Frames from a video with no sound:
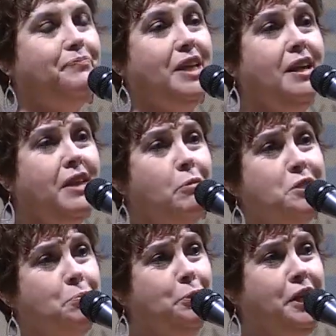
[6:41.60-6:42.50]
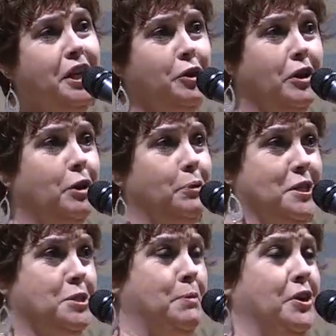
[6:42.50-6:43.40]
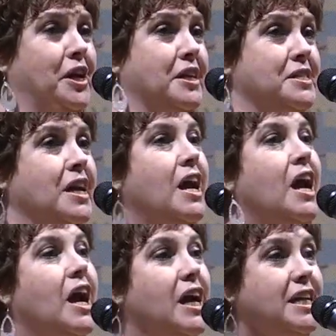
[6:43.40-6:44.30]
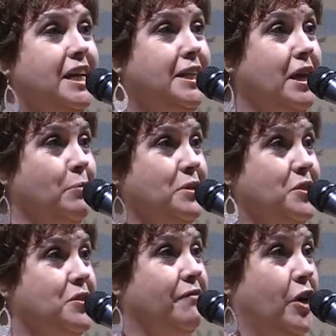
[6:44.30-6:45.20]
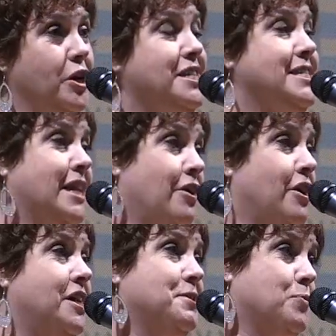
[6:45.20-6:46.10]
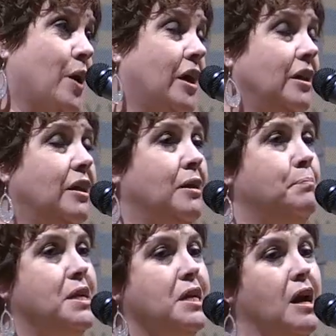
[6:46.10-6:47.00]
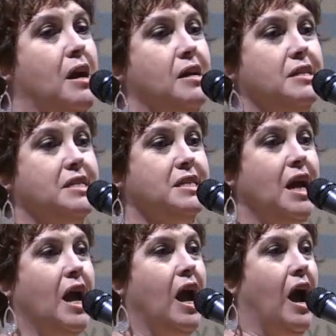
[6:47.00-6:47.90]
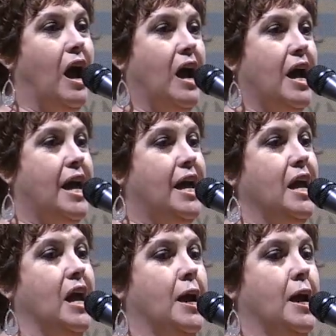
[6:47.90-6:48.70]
And that was a pretty incredible experience. Again, that was very scary as well, because I